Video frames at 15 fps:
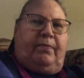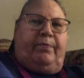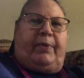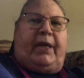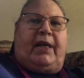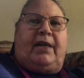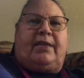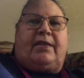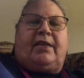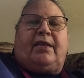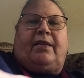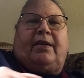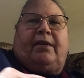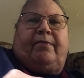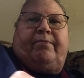because
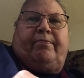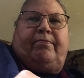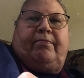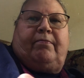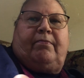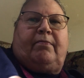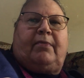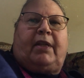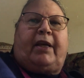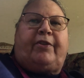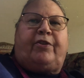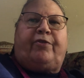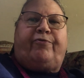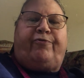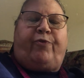of that,
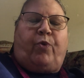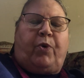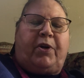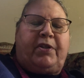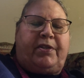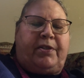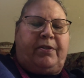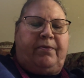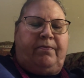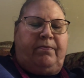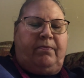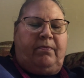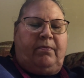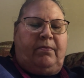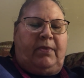like the force
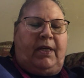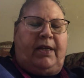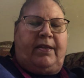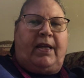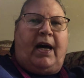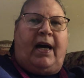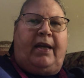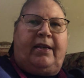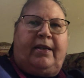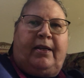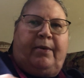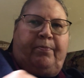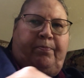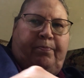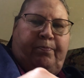and
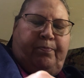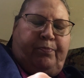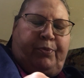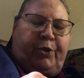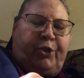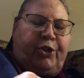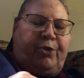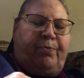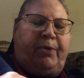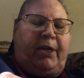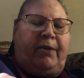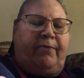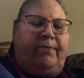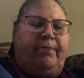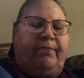it pushed
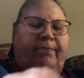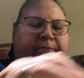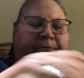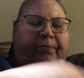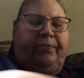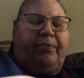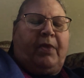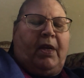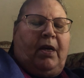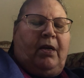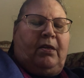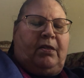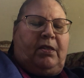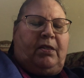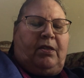me.
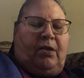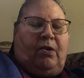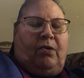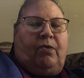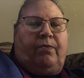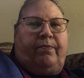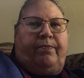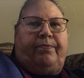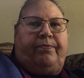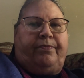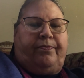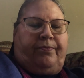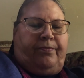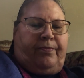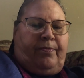So,
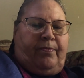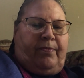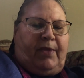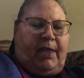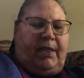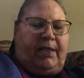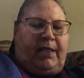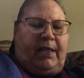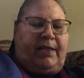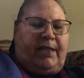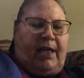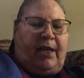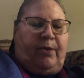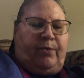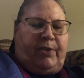because they
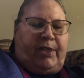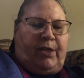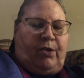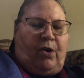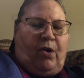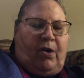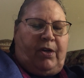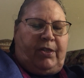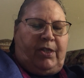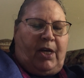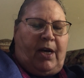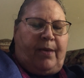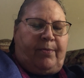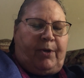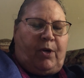said it was a long
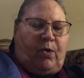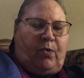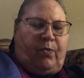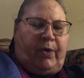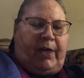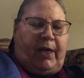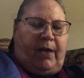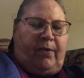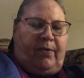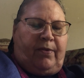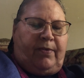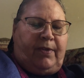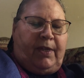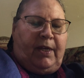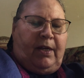time ago when I
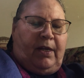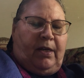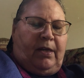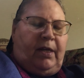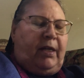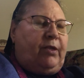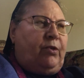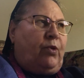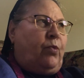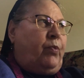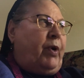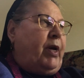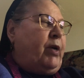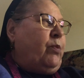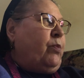don't know
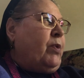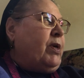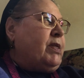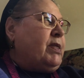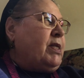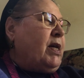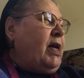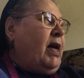when it was.